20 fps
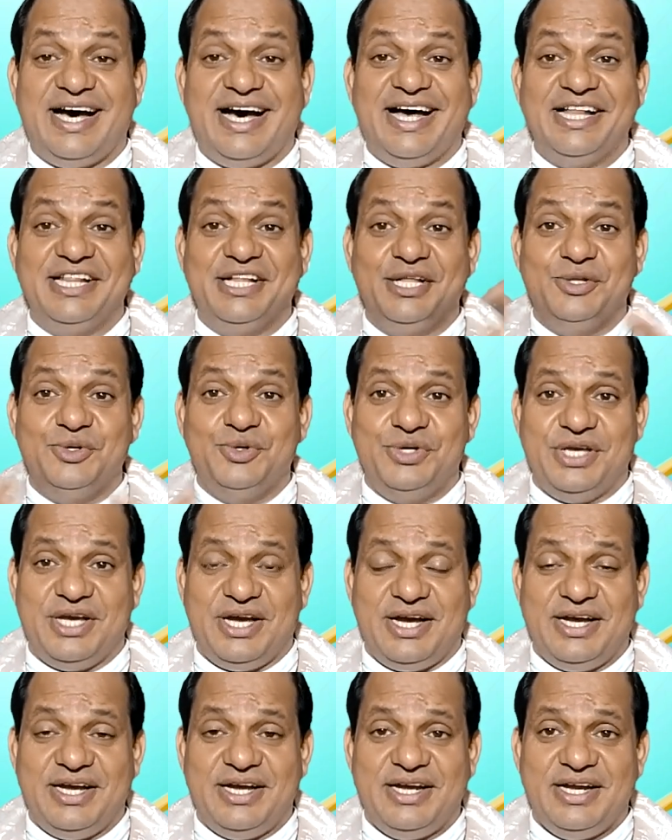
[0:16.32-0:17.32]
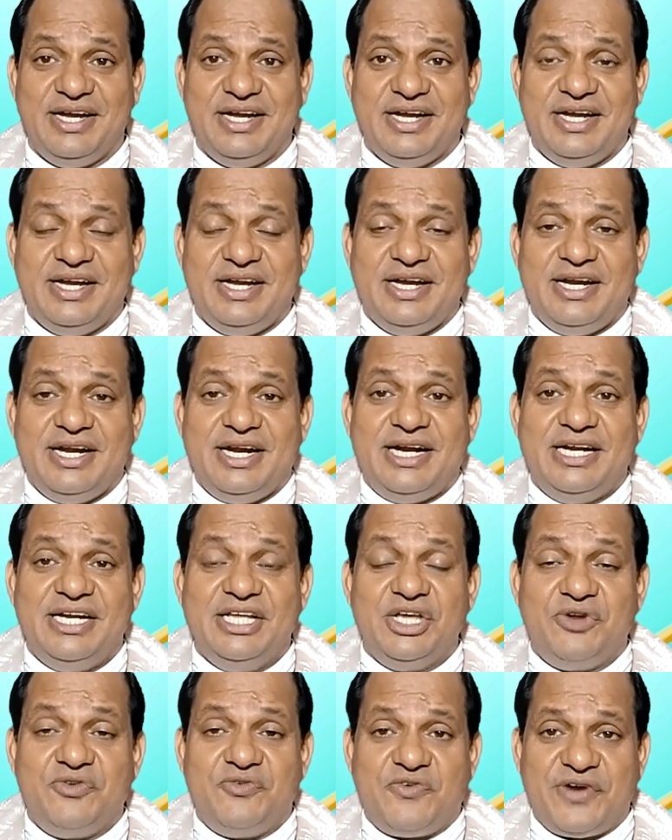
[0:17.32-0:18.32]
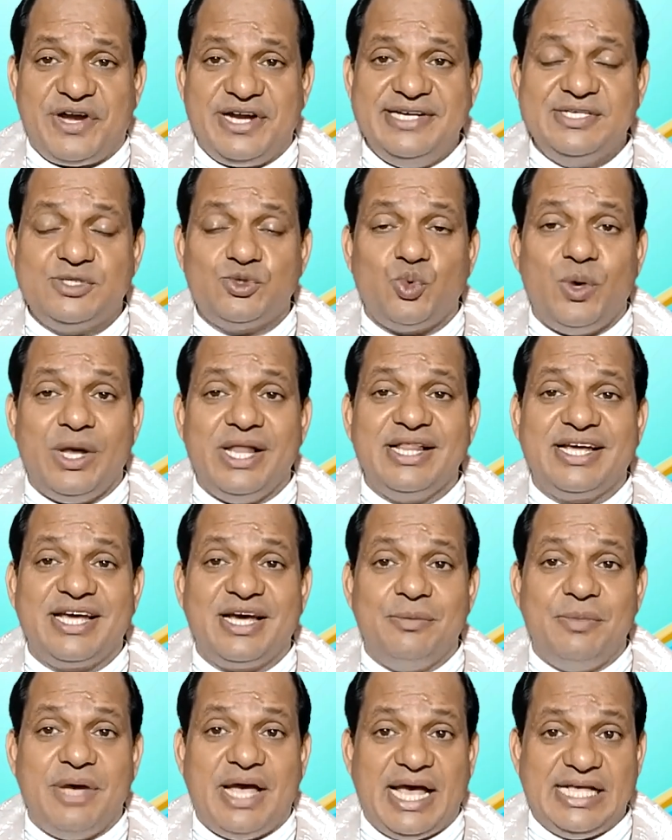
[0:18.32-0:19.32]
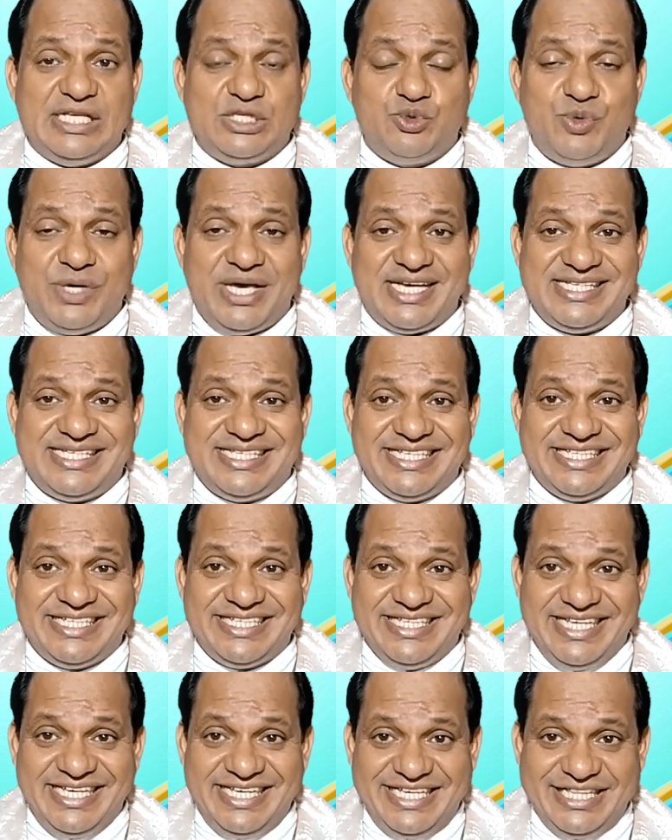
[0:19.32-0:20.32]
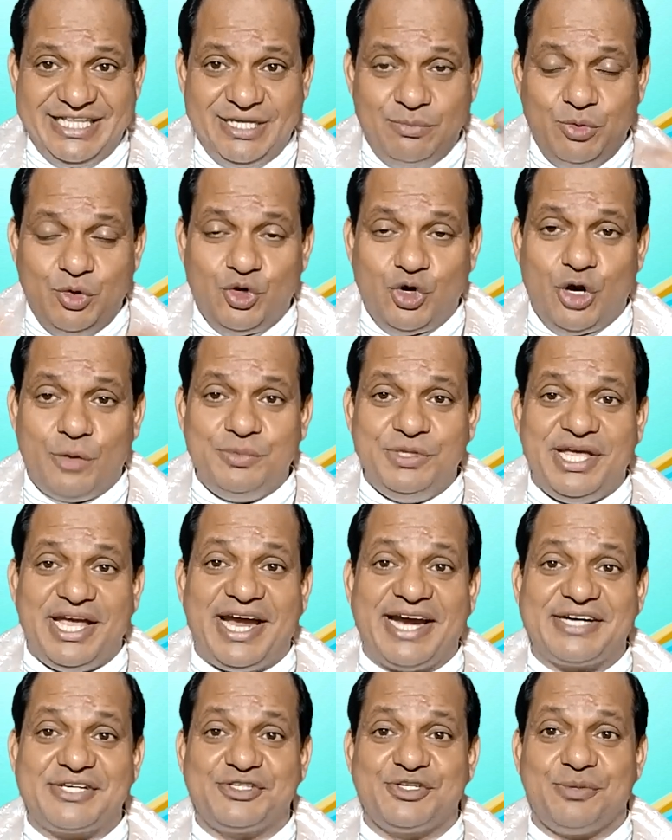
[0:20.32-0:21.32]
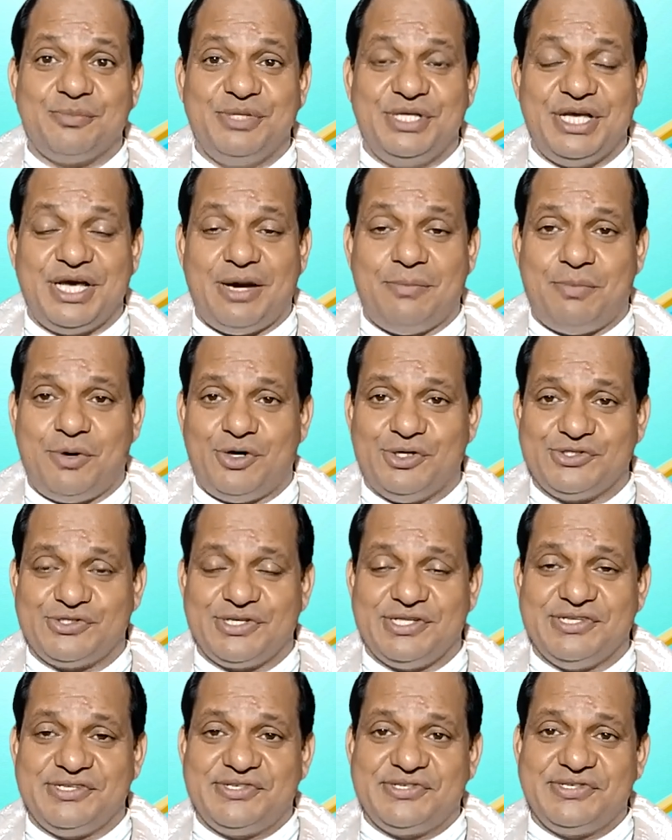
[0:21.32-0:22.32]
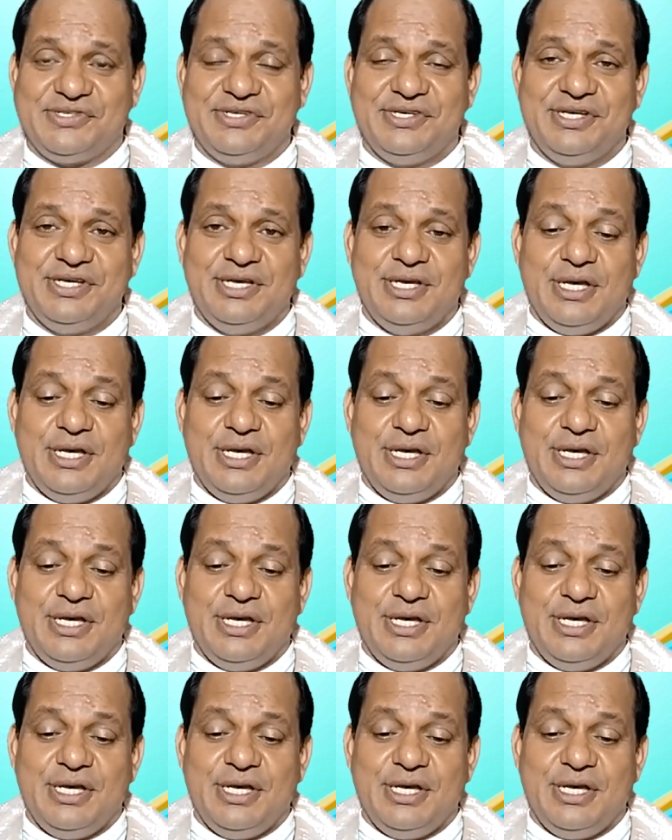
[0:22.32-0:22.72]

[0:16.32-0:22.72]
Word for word: Hallelujah. Dear friends, welcome as we are journeying in the book of the Acts of the Apostles.